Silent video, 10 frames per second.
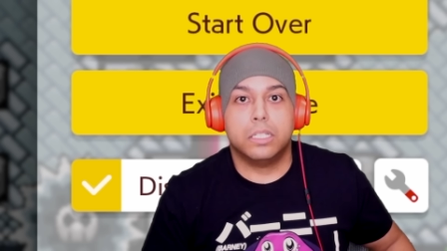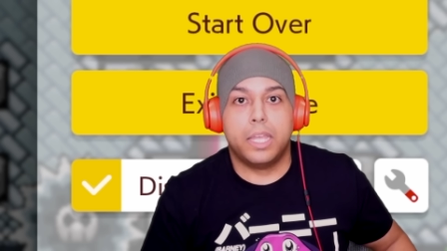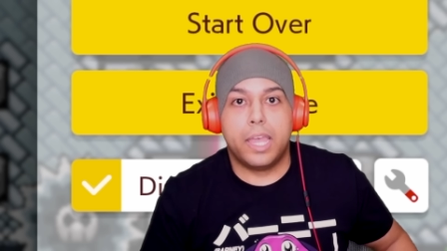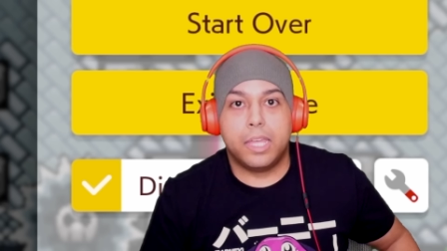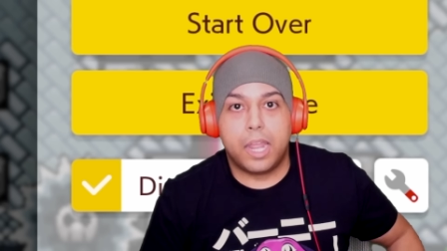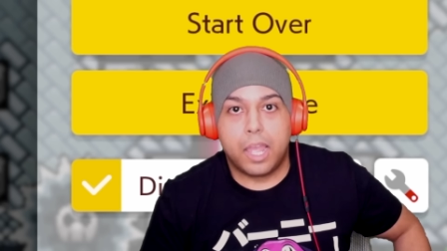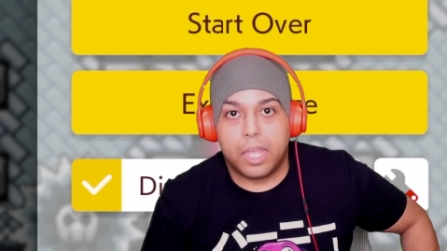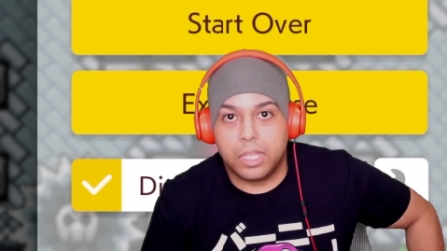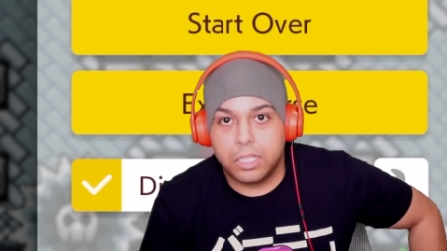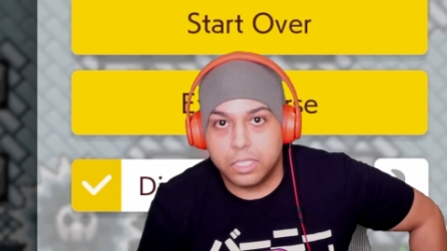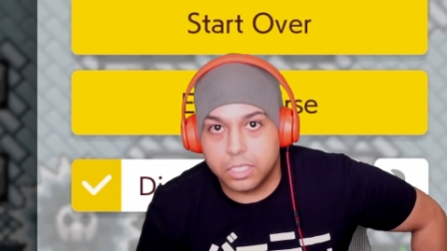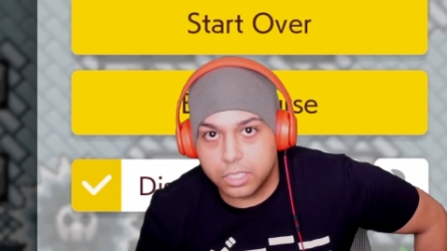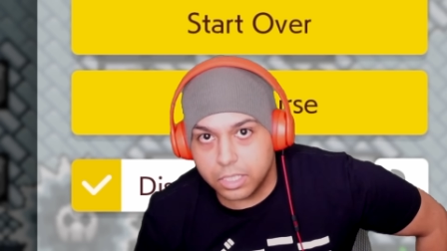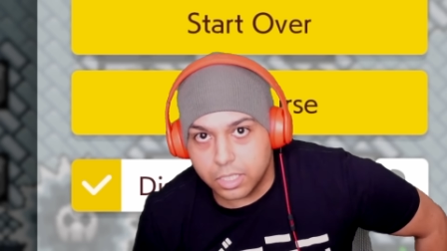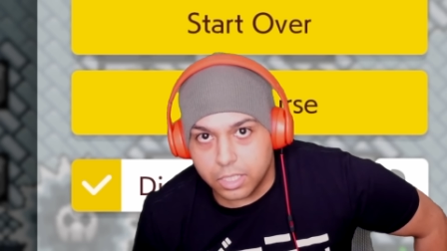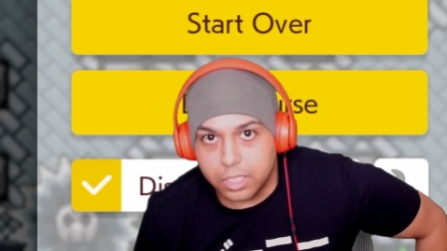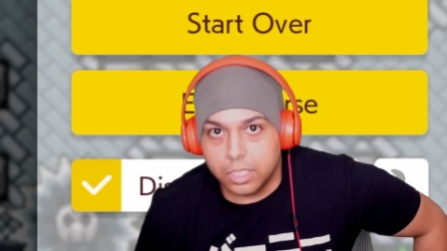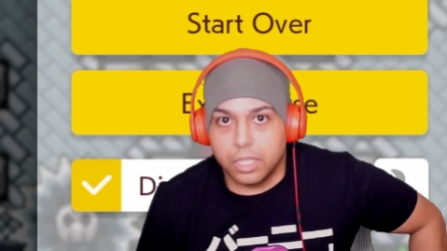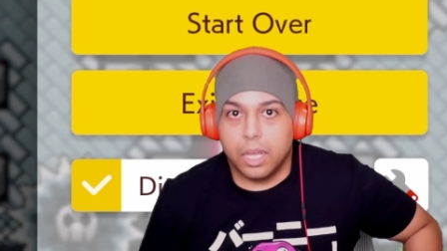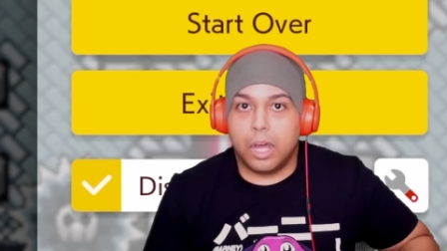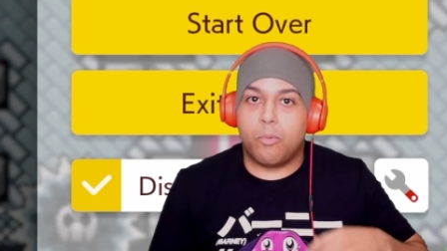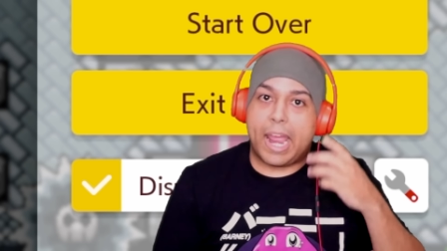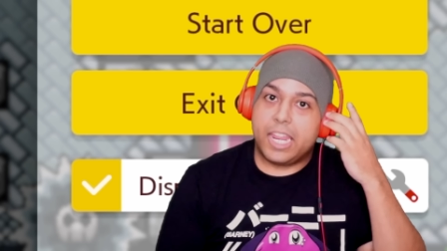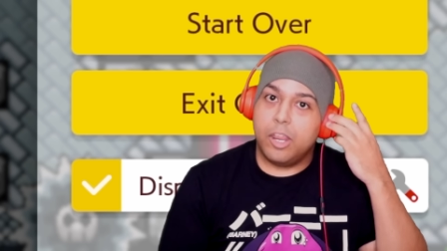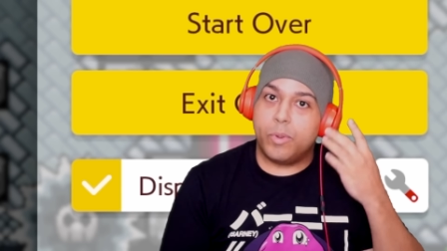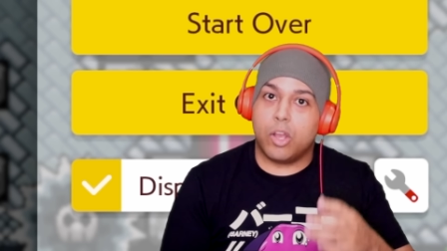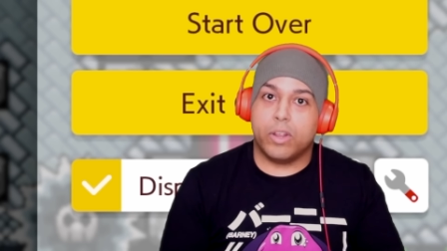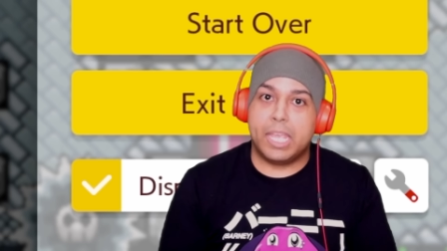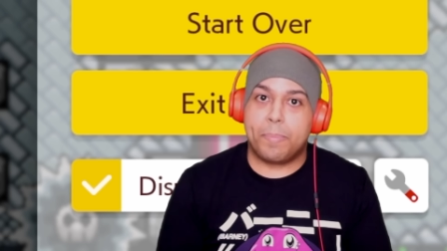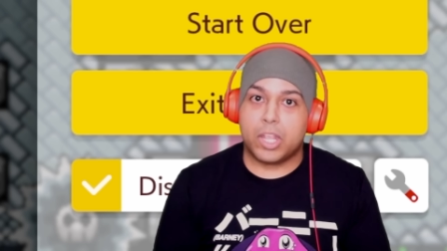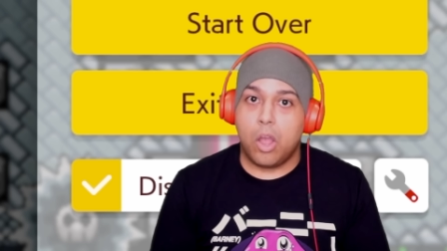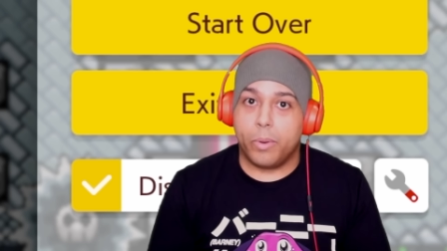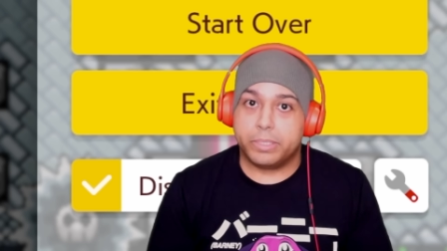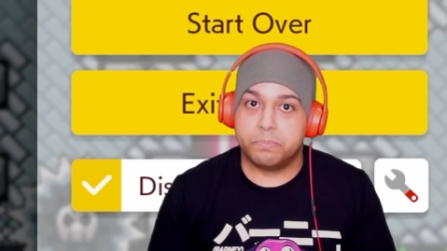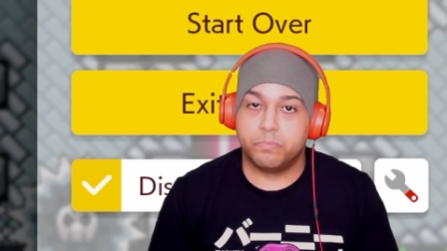Head ass. All right, here we go. Keep it going.